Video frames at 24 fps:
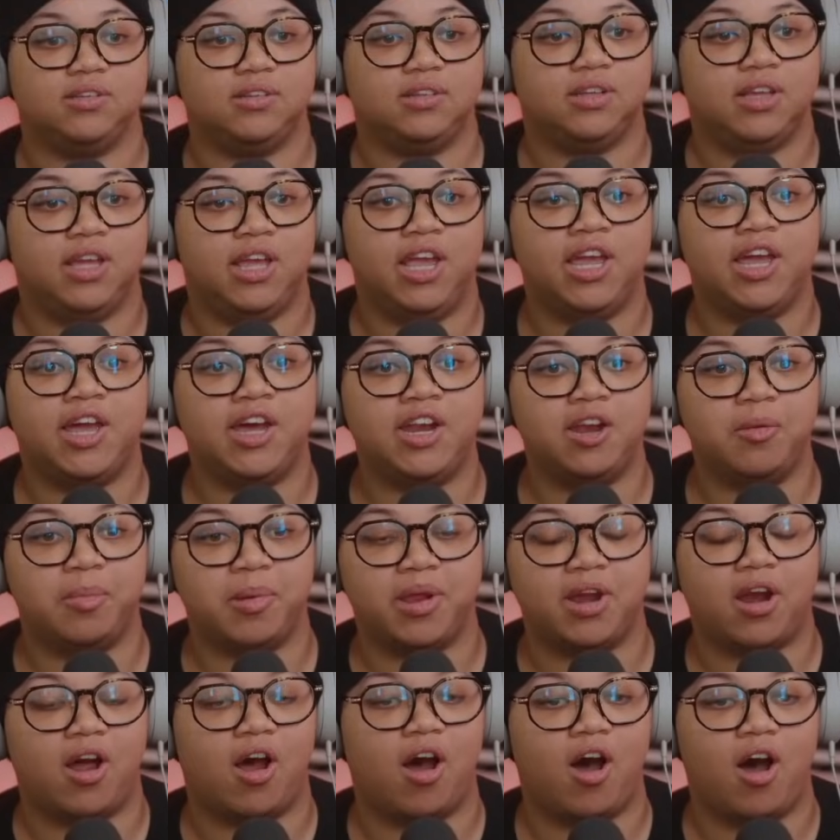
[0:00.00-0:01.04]
He could have
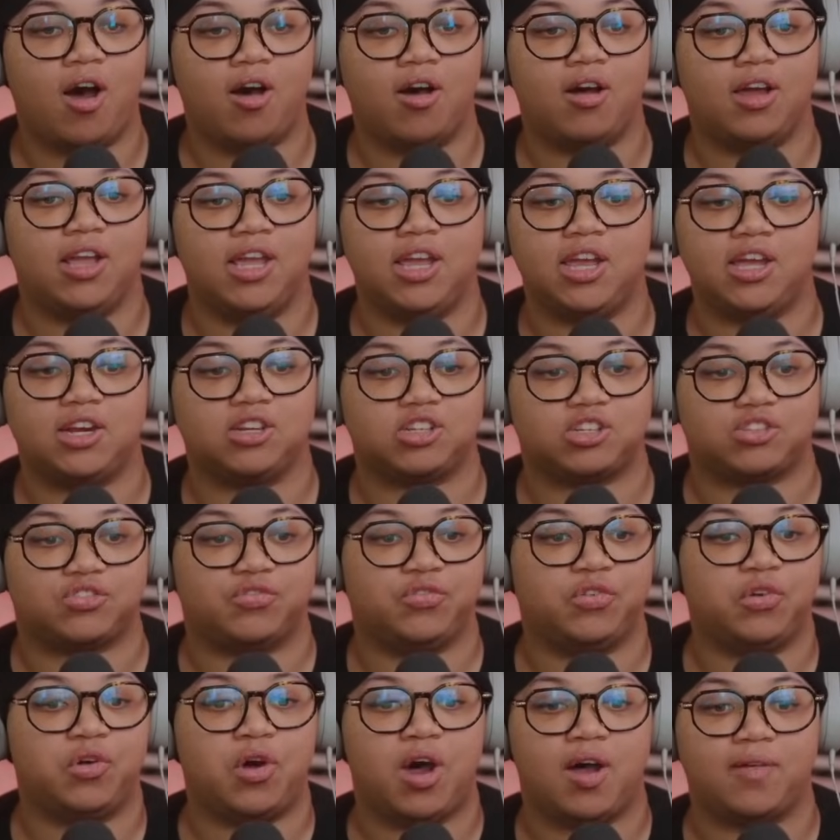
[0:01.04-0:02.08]
been off. He could have just
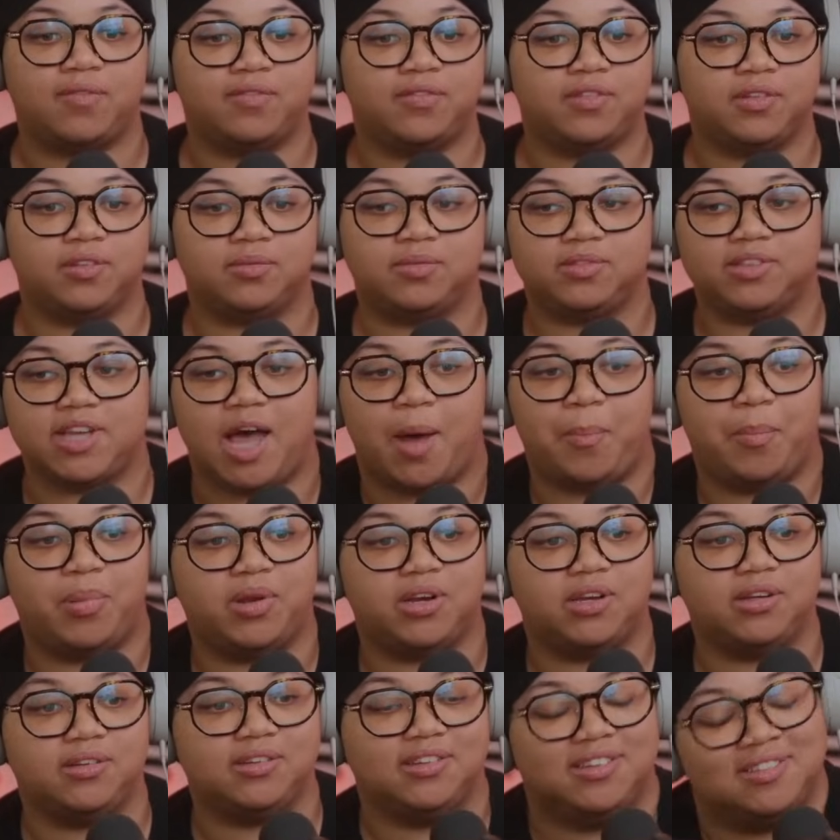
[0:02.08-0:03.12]
flew off the top of the.